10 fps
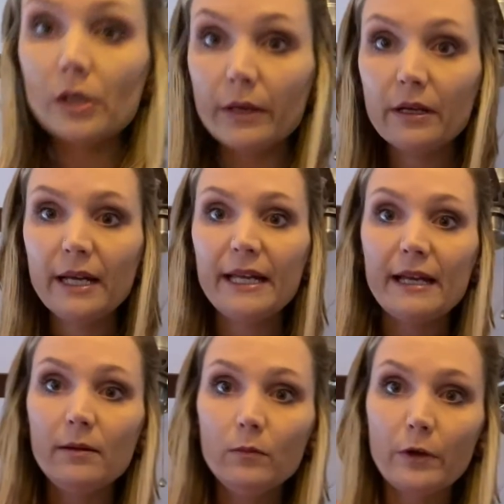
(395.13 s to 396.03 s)
here I
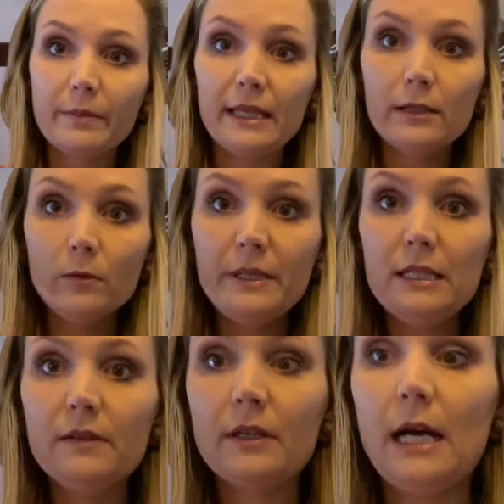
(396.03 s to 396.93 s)
am with my little
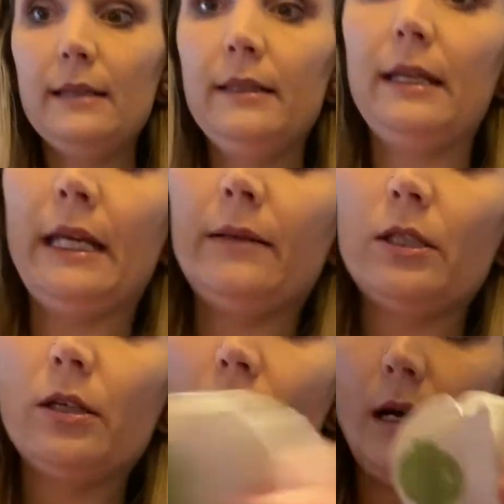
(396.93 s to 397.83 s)
piece of cotton that I
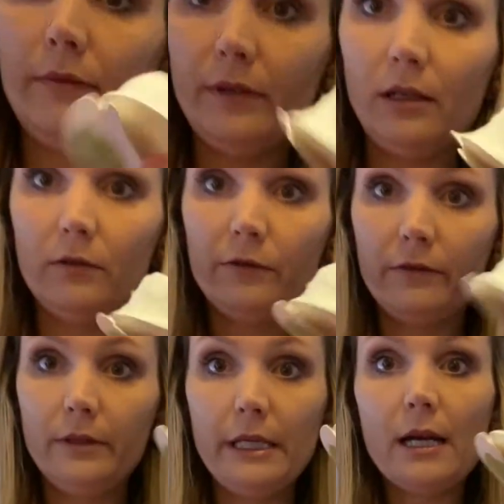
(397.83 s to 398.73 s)
took off of
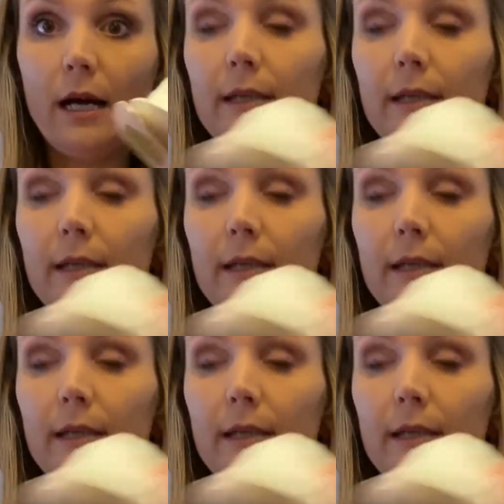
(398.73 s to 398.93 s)
the cotton